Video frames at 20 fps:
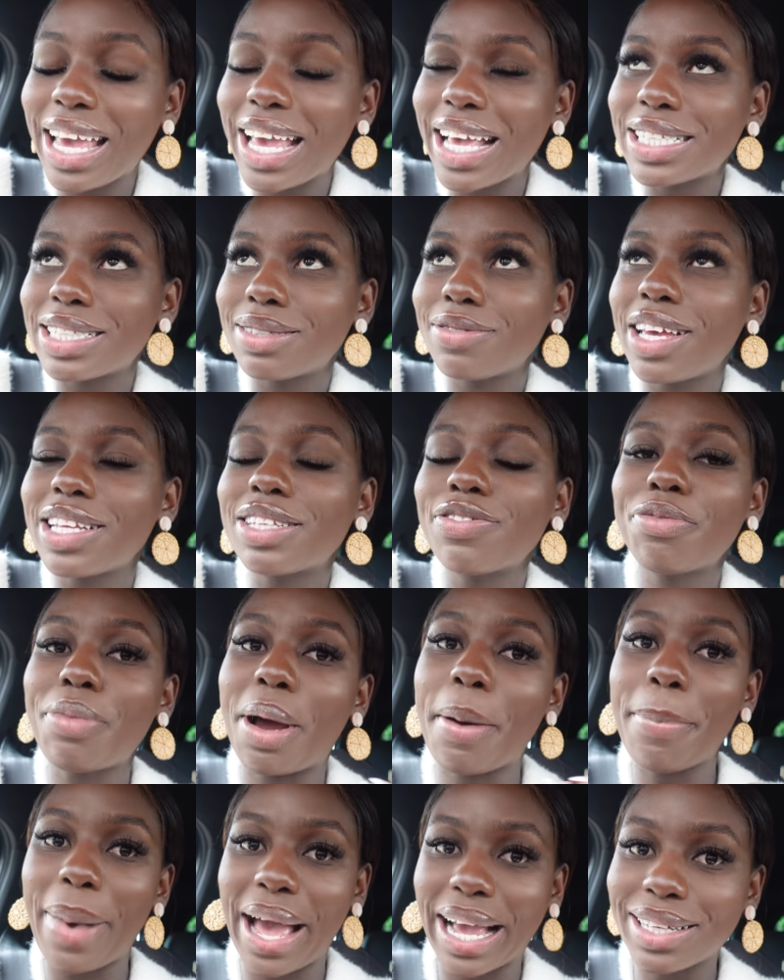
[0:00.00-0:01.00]
It's for
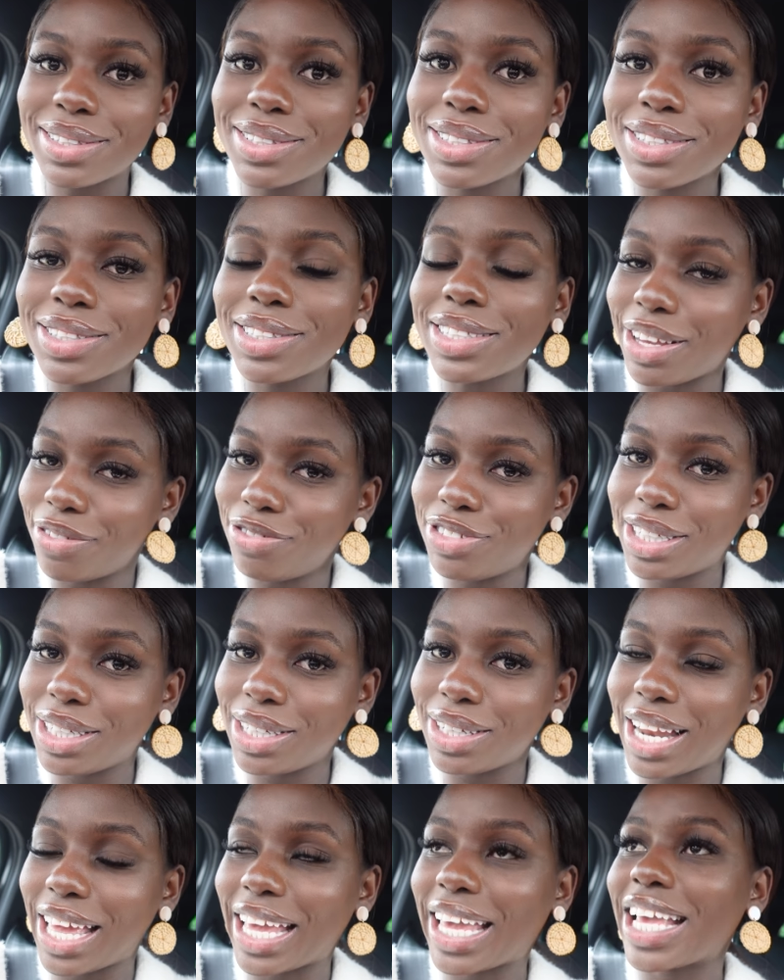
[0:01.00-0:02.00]
my bank's safety,
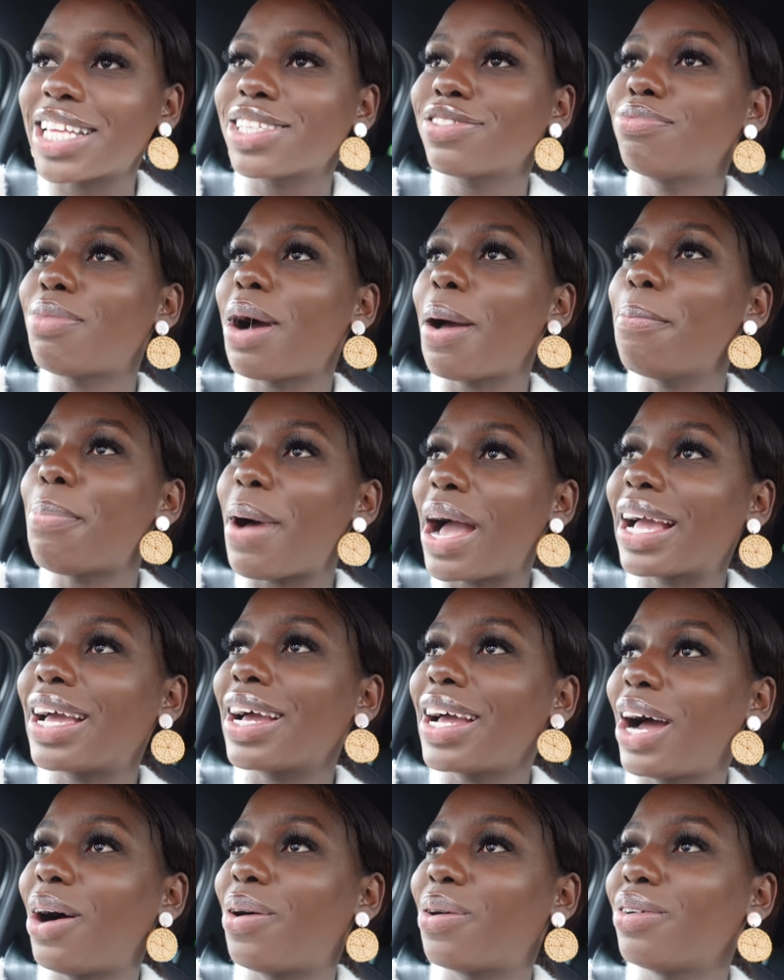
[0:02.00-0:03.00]
like it's for my bank
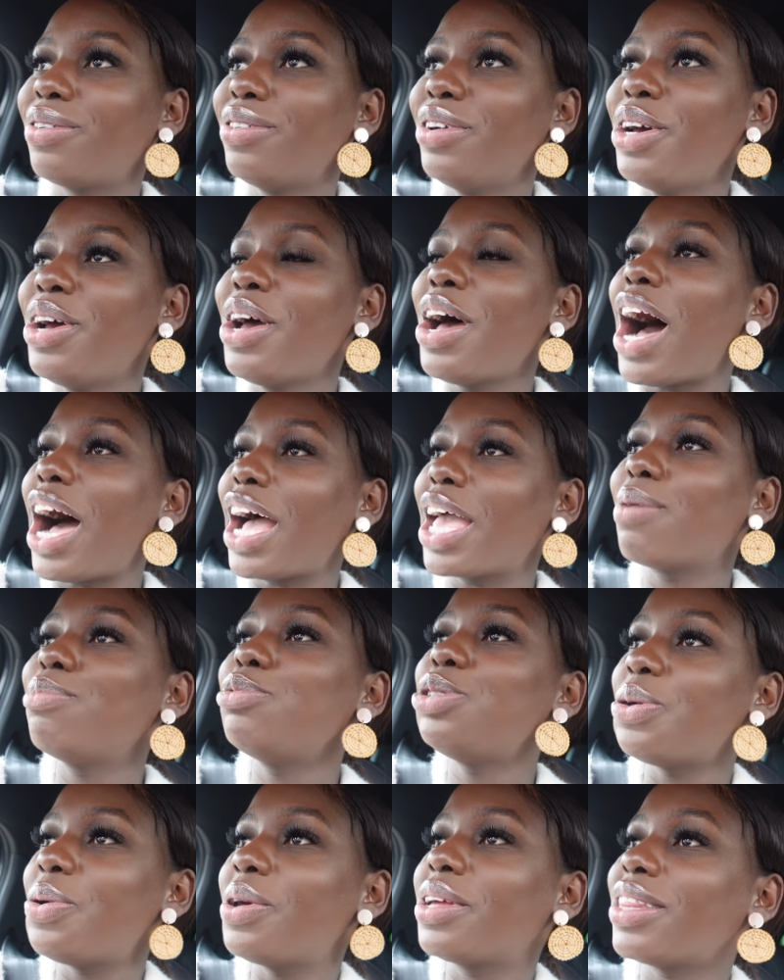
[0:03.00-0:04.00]
account. I
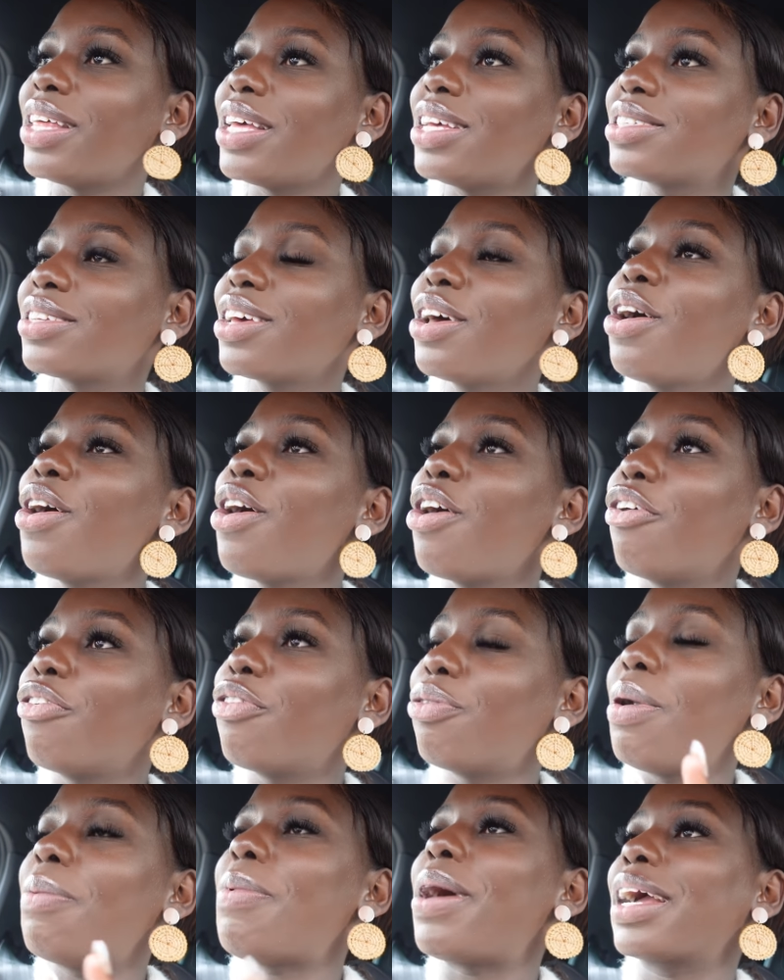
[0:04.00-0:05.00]
am doing this
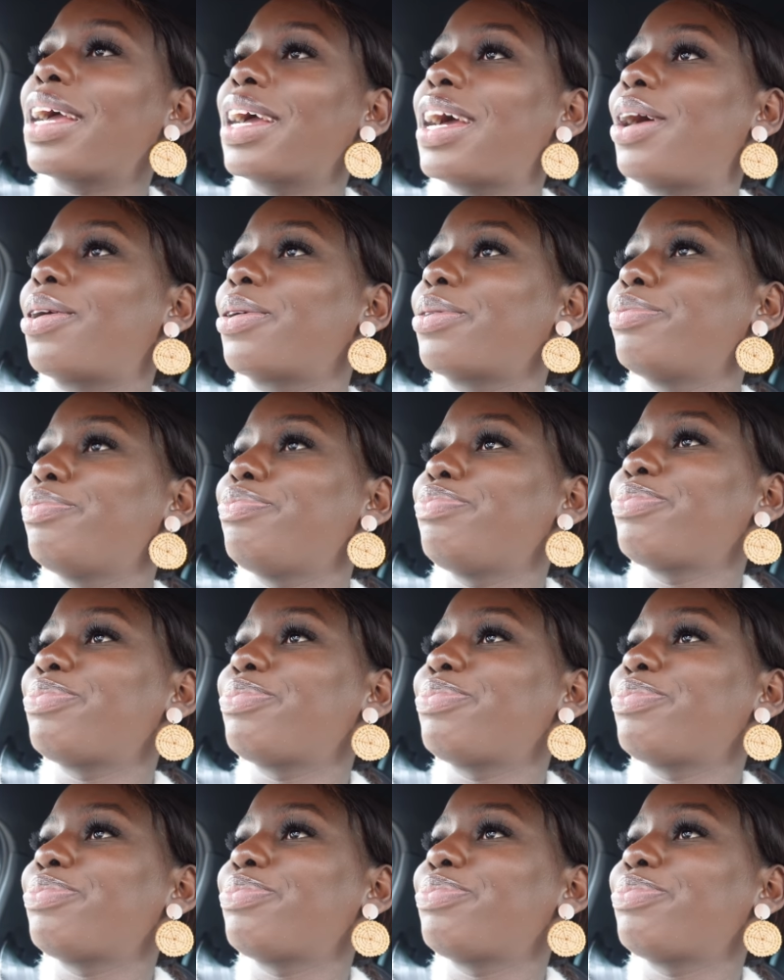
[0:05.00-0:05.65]
for my bank account.